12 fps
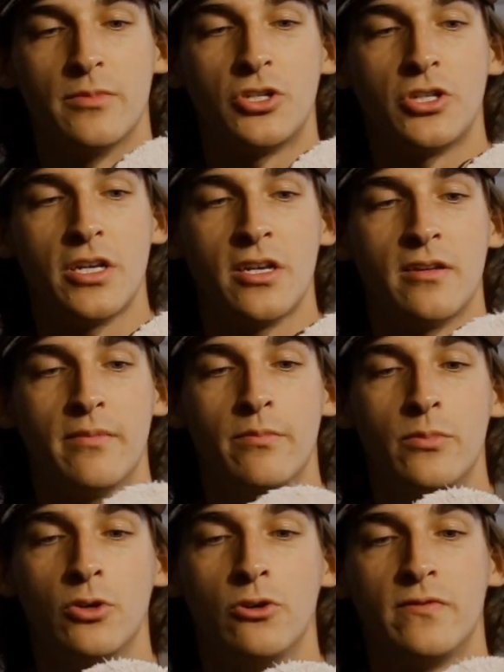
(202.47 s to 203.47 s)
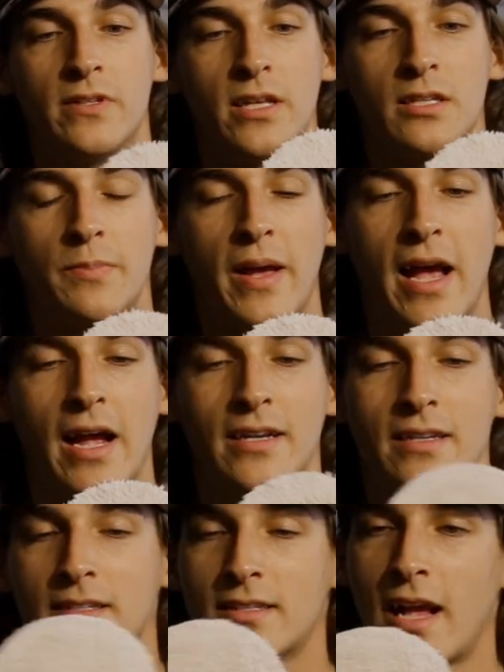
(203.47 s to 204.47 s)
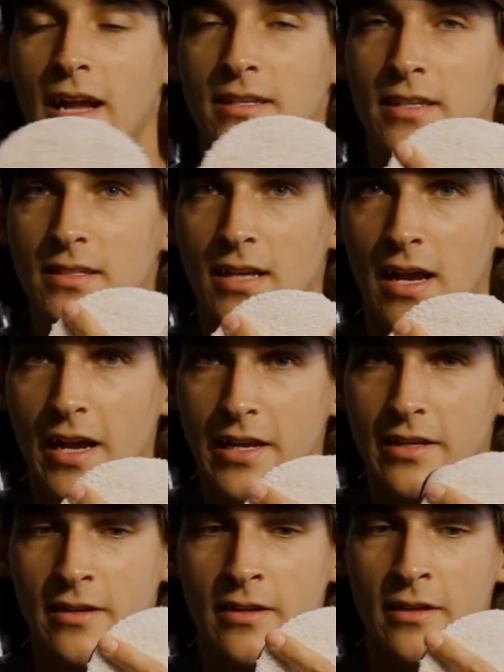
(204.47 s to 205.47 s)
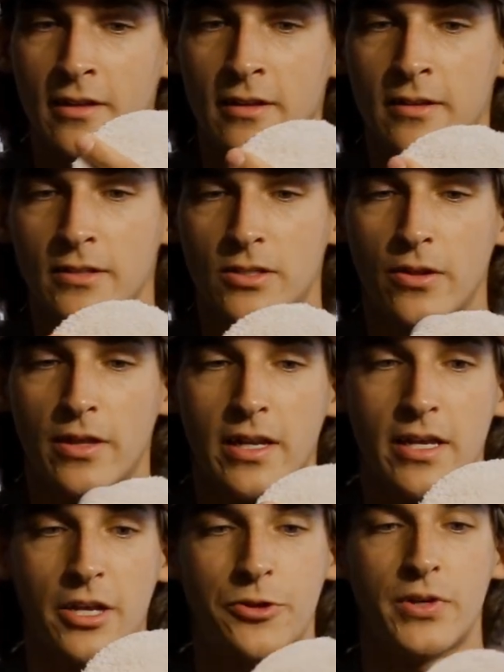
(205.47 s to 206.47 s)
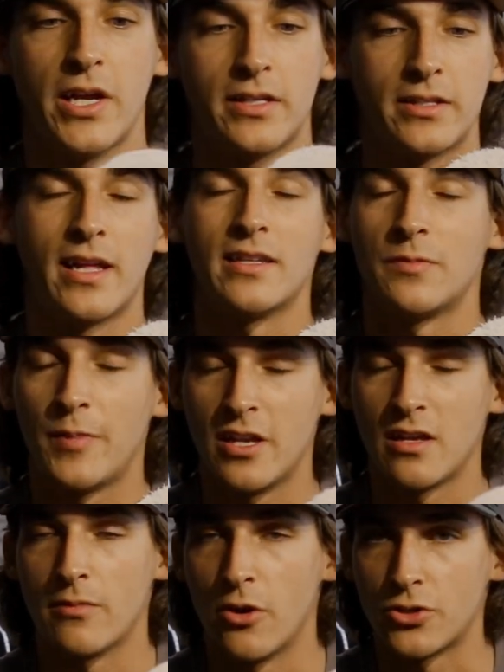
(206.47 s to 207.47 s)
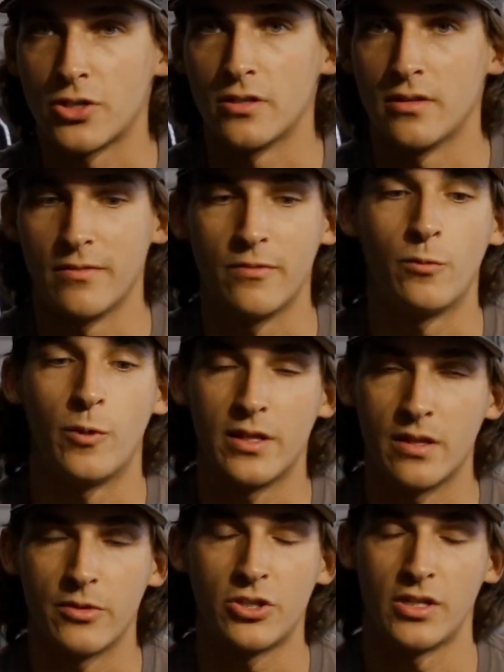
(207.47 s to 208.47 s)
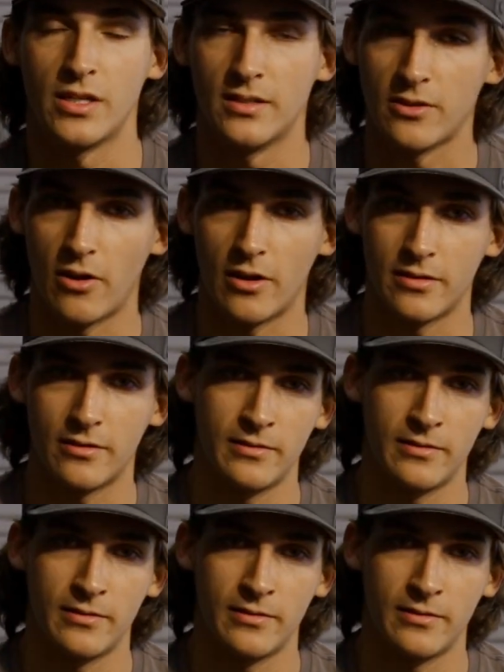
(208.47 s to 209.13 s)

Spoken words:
machine moves this pad side to side so that it creates that spinning motion when the machine is on.